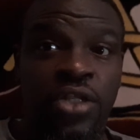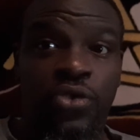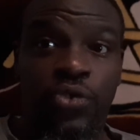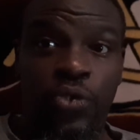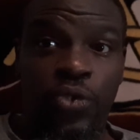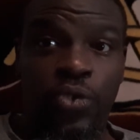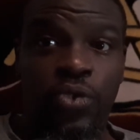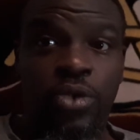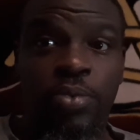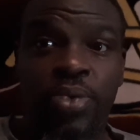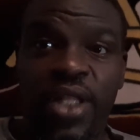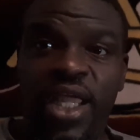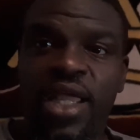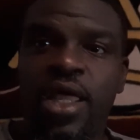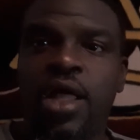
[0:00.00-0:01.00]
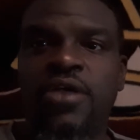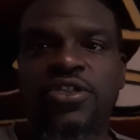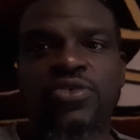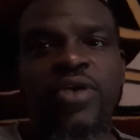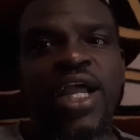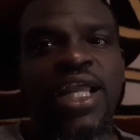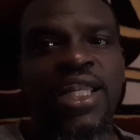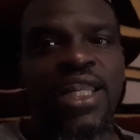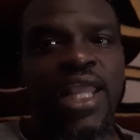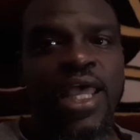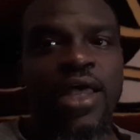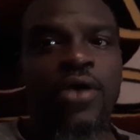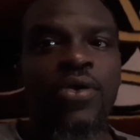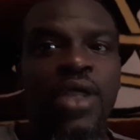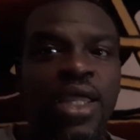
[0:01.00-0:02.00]
through the playoffs right
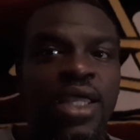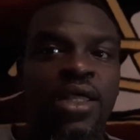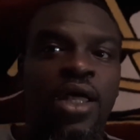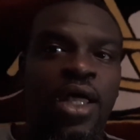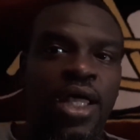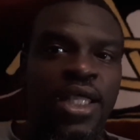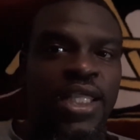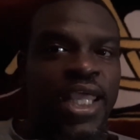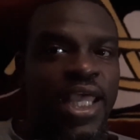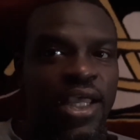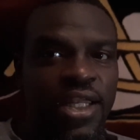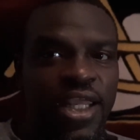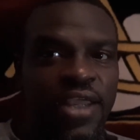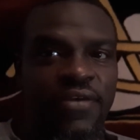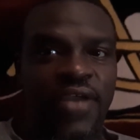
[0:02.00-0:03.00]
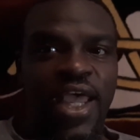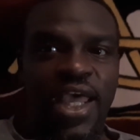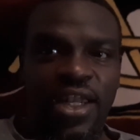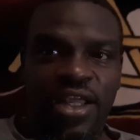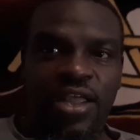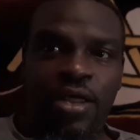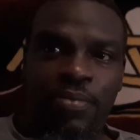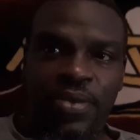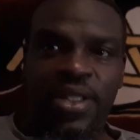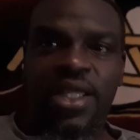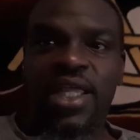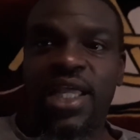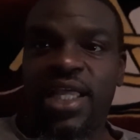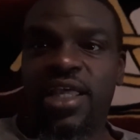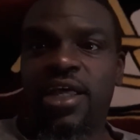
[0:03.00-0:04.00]
now. Yeah, they've had a couple of
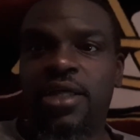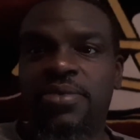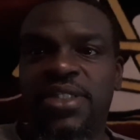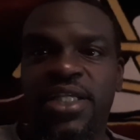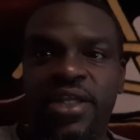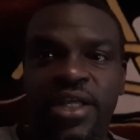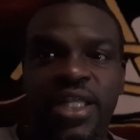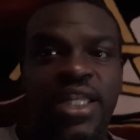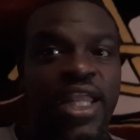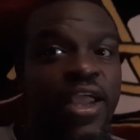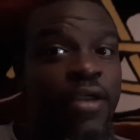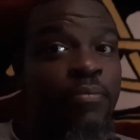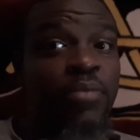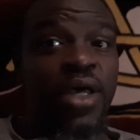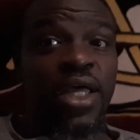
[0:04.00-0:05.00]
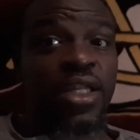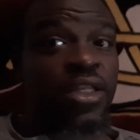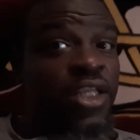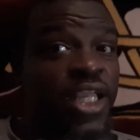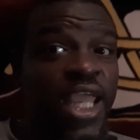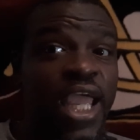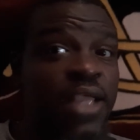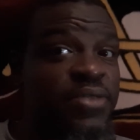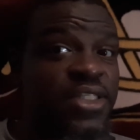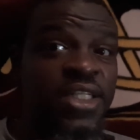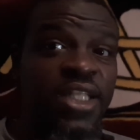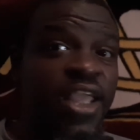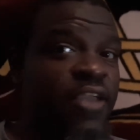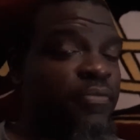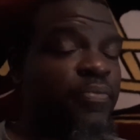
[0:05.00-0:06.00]
hiccups here and there, but the games that
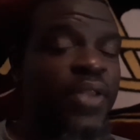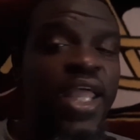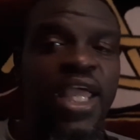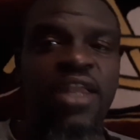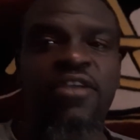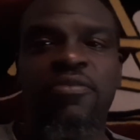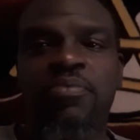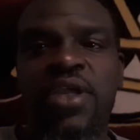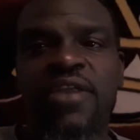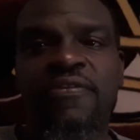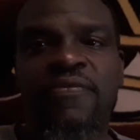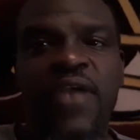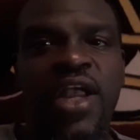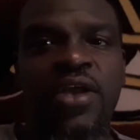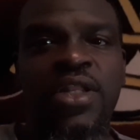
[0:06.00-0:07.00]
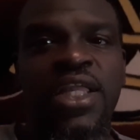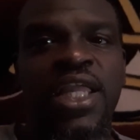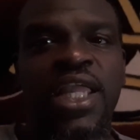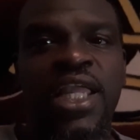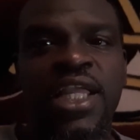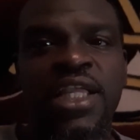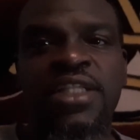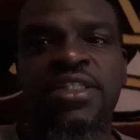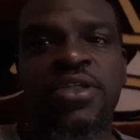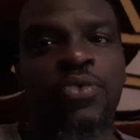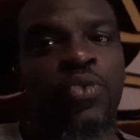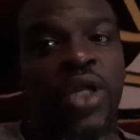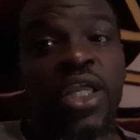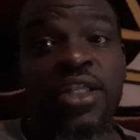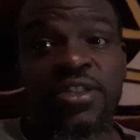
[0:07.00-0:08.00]
they've played have been fairly easy
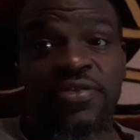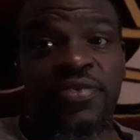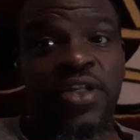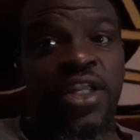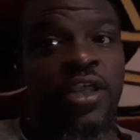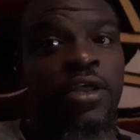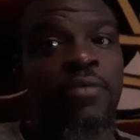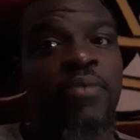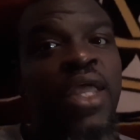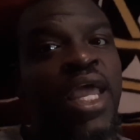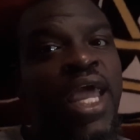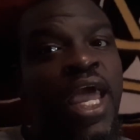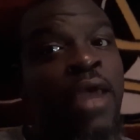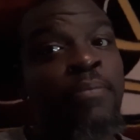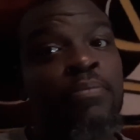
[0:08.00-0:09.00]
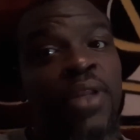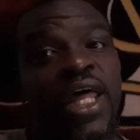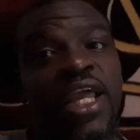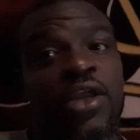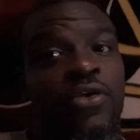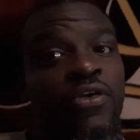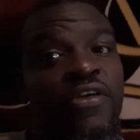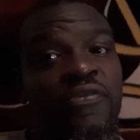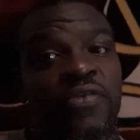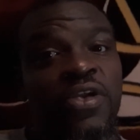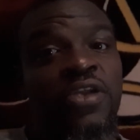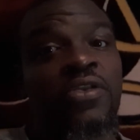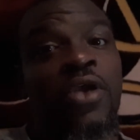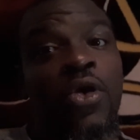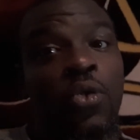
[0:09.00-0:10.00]
wins for them. And Blake
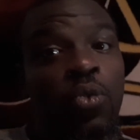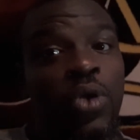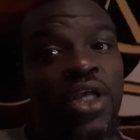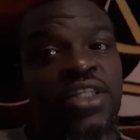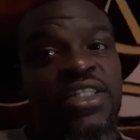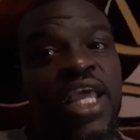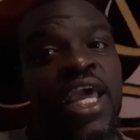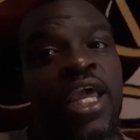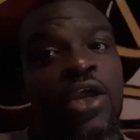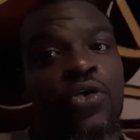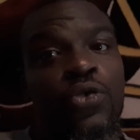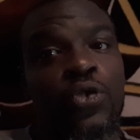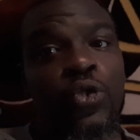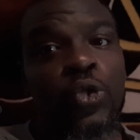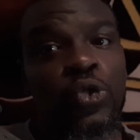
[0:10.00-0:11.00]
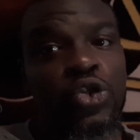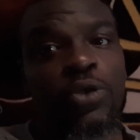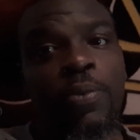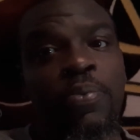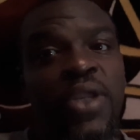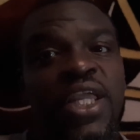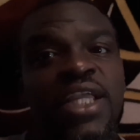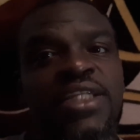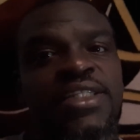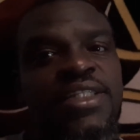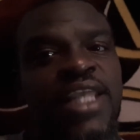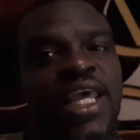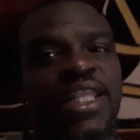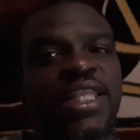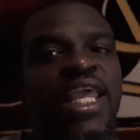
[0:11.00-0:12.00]
Griffin was a crucial piece
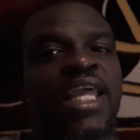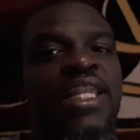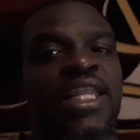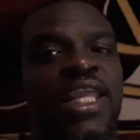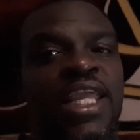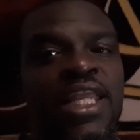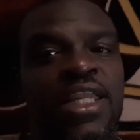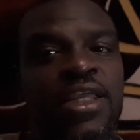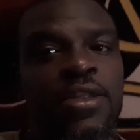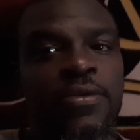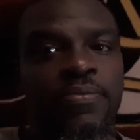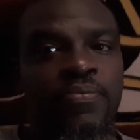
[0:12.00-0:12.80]
that they needed.